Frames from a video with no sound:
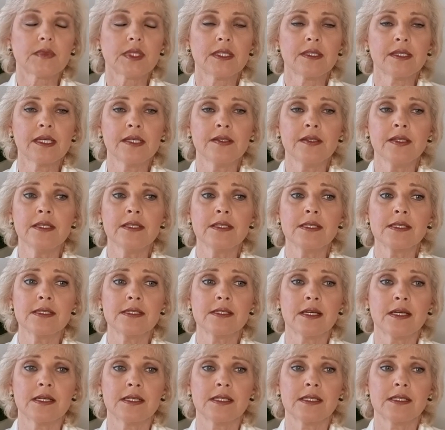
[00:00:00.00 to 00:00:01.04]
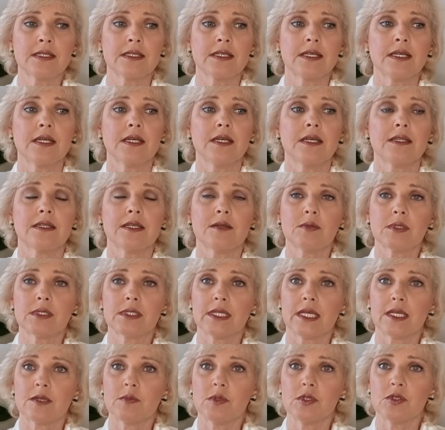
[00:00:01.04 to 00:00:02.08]
they then decided they will
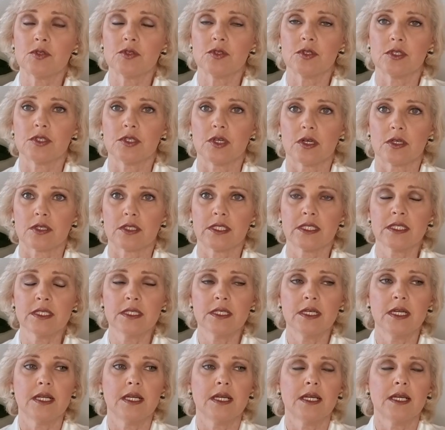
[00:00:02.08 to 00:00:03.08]
take me to the doctor.